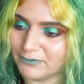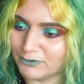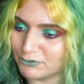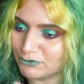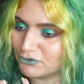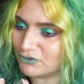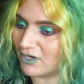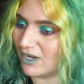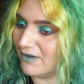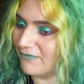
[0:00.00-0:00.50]

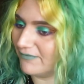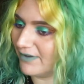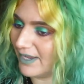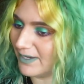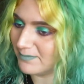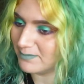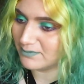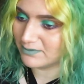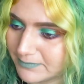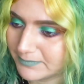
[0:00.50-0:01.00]
those Tron
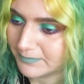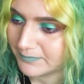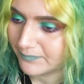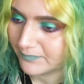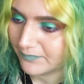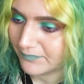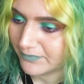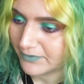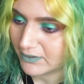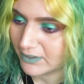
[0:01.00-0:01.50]
vibes.
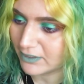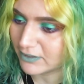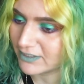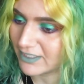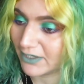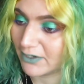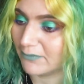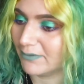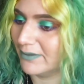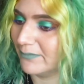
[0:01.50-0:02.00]
It looks
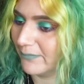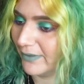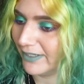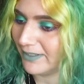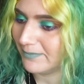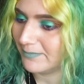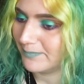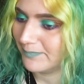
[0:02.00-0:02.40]
like a runway.